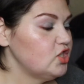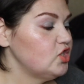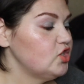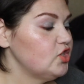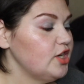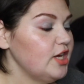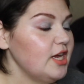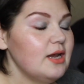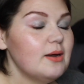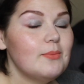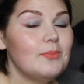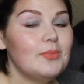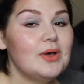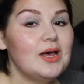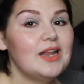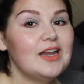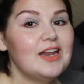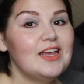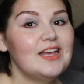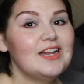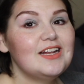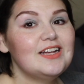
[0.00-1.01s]
treat,
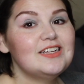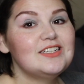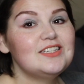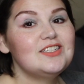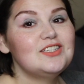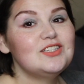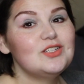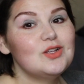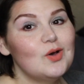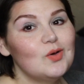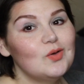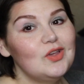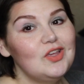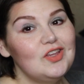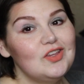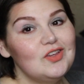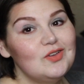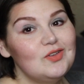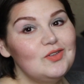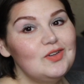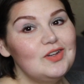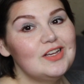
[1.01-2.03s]
but it is so
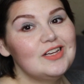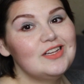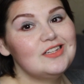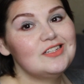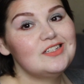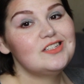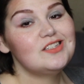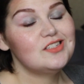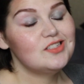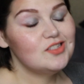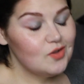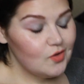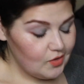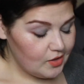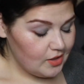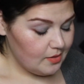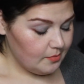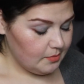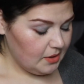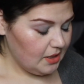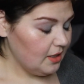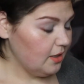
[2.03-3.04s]
cute and so
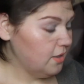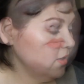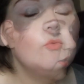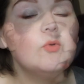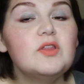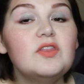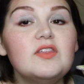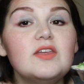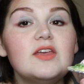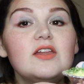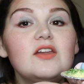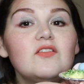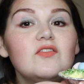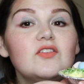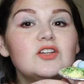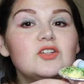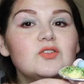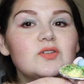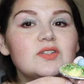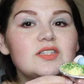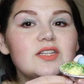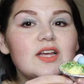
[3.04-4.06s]
yummy. With the
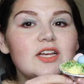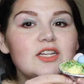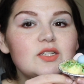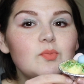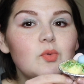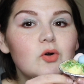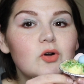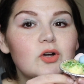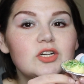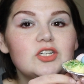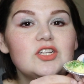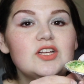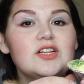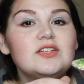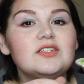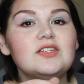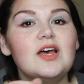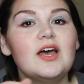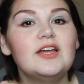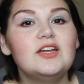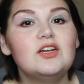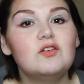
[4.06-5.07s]
individual size portions,
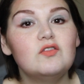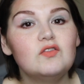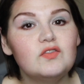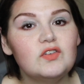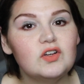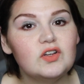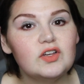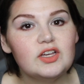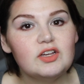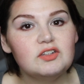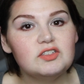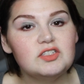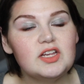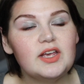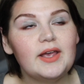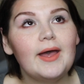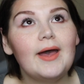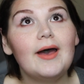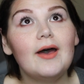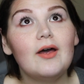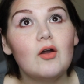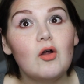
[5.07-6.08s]
I don't feel guilty
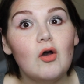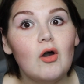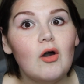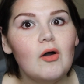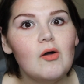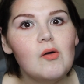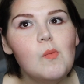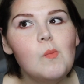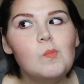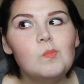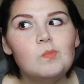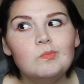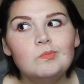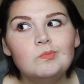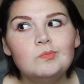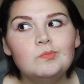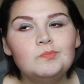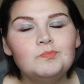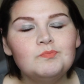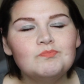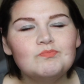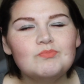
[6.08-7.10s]
at all.
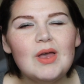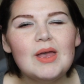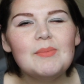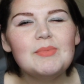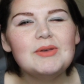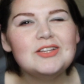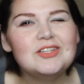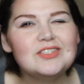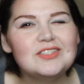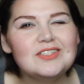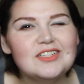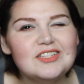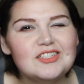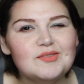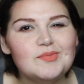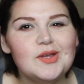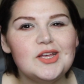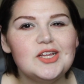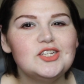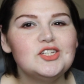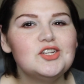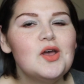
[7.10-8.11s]
Maybe just a
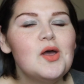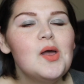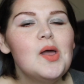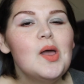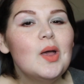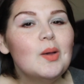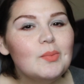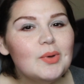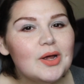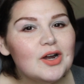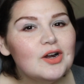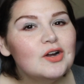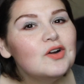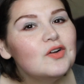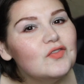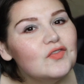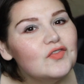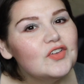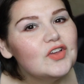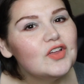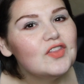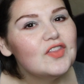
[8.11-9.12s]
smidge, but I
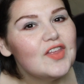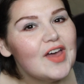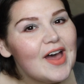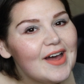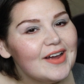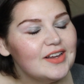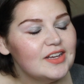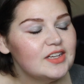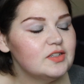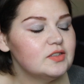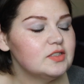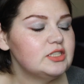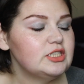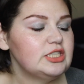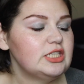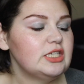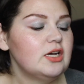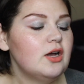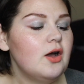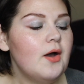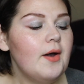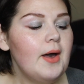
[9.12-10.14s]
don't feel that
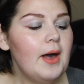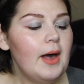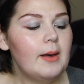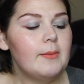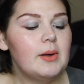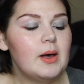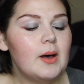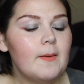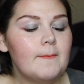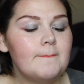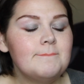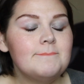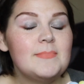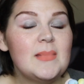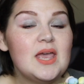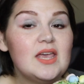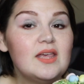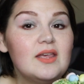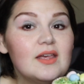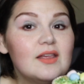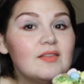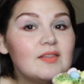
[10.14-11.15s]
guilty about
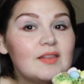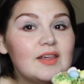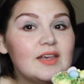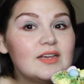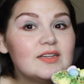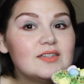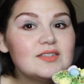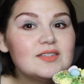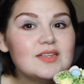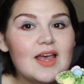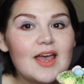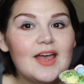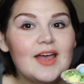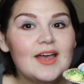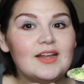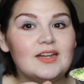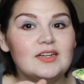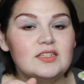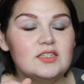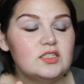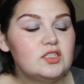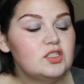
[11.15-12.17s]
making these
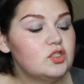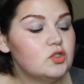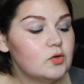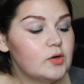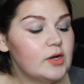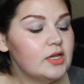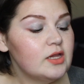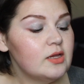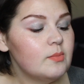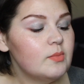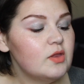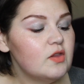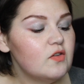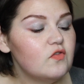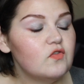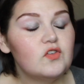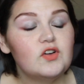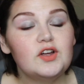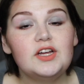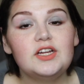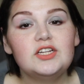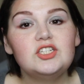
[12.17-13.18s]
and storing them in the
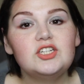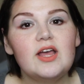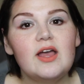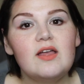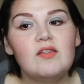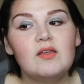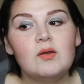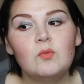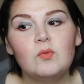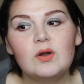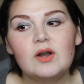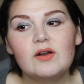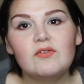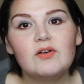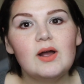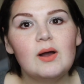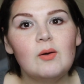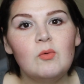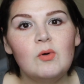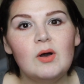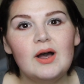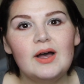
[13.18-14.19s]
fridge, and then whenever
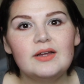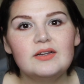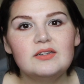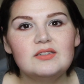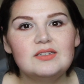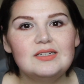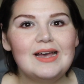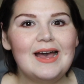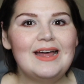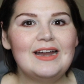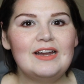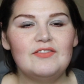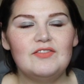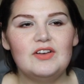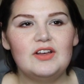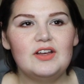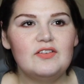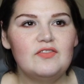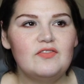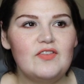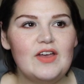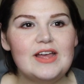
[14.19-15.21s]
I want kind of
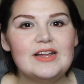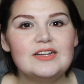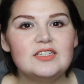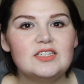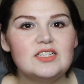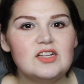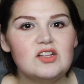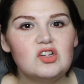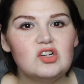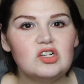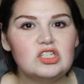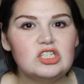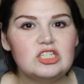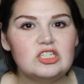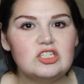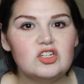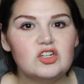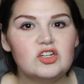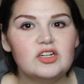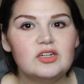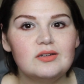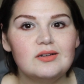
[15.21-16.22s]
a fancy little
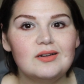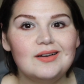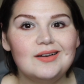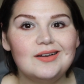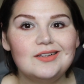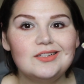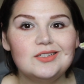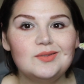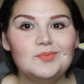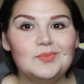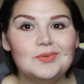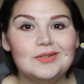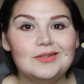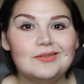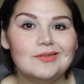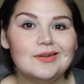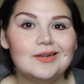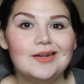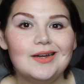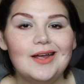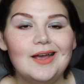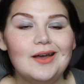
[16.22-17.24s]
dessert, I'll just pull it
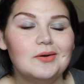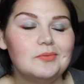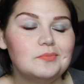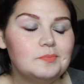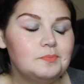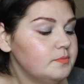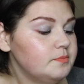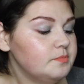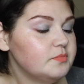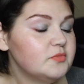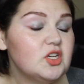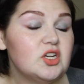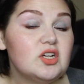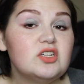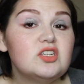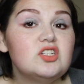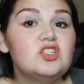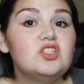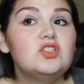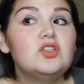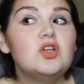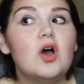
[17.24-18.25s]
right out. They're
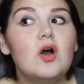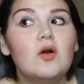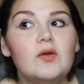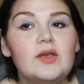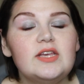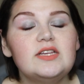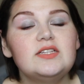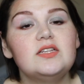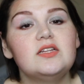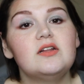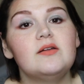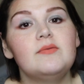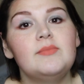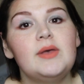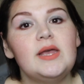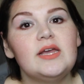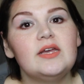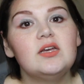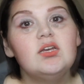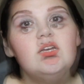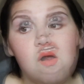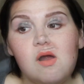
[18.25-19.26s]
so easy to
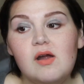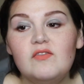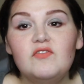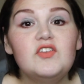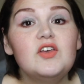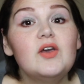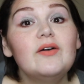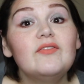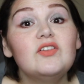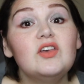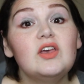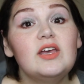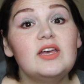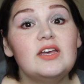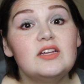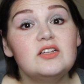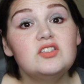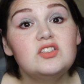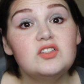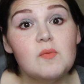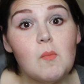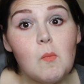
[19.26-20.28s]
make. If you have
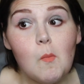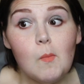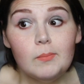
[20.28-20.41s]
kids,